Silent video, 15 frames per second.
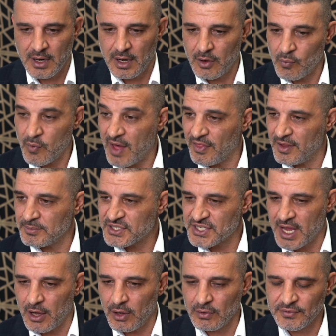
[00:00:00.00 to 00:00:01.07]
run
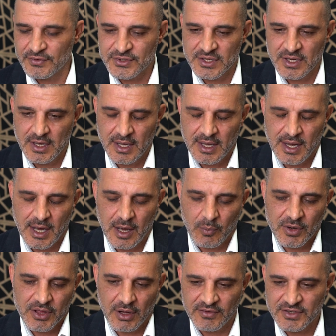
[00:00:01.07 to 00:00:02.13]
themselves
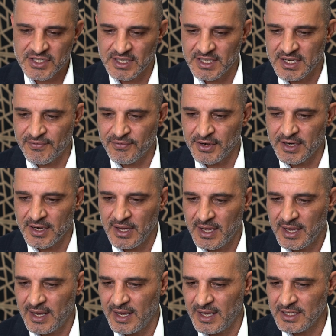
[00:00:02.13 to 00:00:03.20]
with obviously different
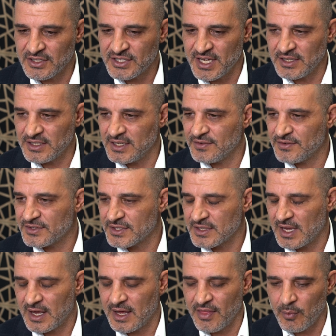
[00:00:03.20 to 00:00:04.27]
incentives
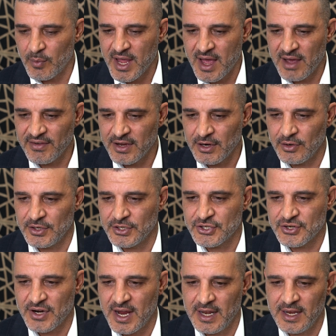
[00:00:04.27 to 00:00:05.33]
that we have here in
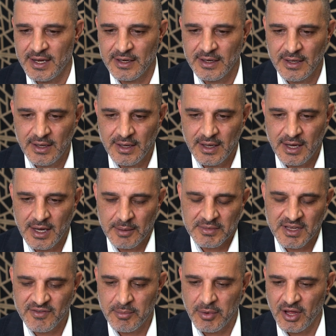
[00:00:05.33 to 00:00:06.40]
Australia,
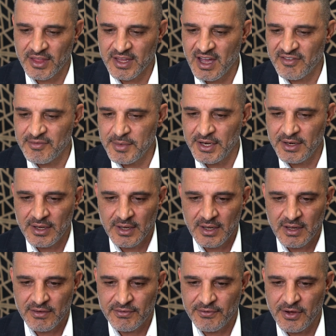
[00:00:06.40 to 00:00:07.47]
given by the government
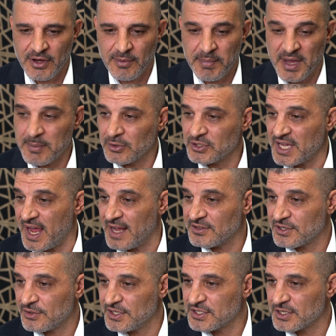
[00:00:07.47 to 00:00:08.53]
for people to
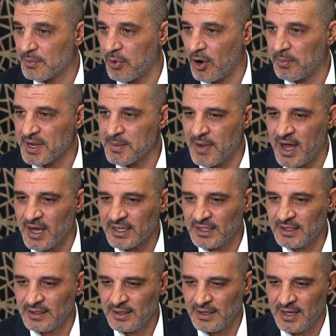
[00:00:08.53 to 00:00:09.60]
enter into the property
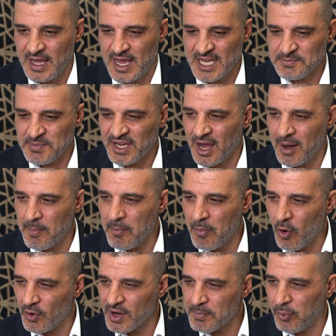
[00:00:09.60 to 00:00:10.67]
market, has become
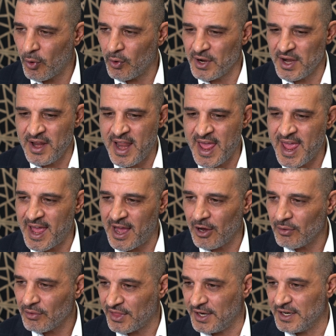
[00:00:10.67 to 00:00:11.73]
more important
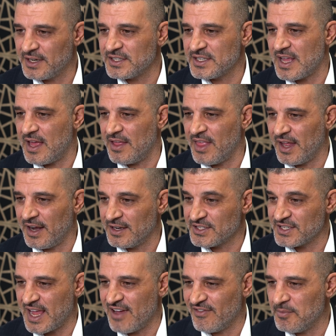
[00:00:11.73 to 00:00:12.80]
now than it has ever